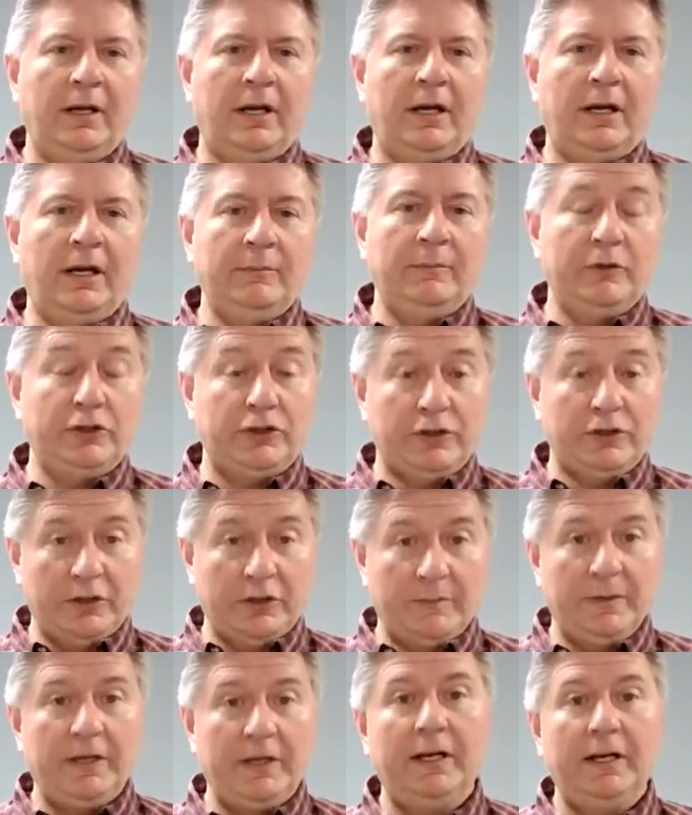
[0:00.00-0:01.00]
You
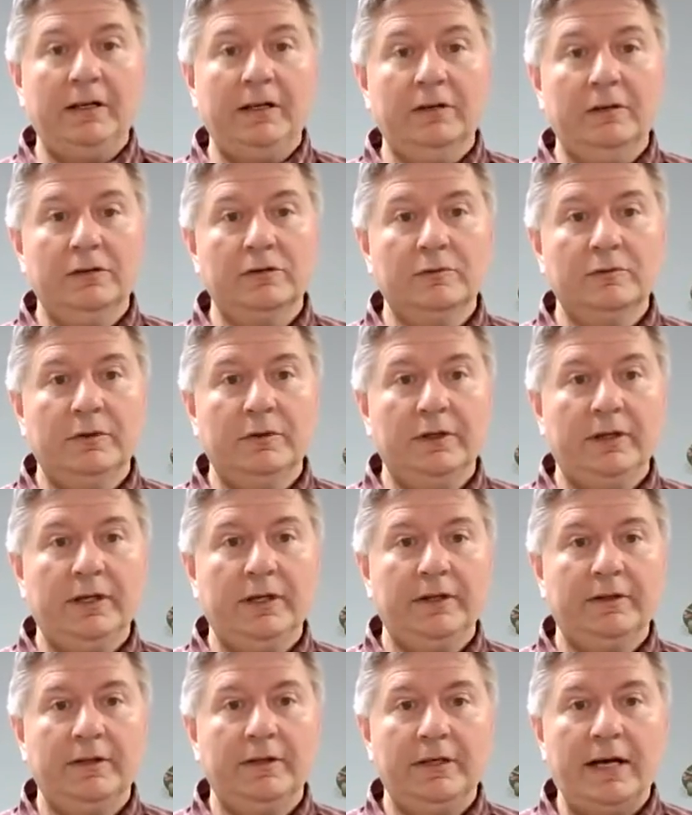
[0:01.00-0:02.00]
should be getting those when you
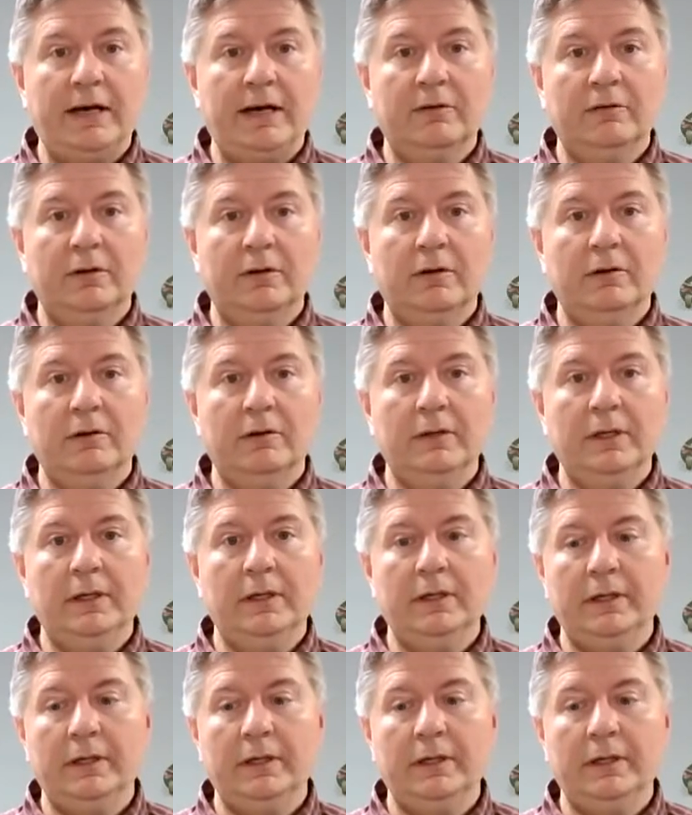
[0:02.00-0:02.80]
get the download.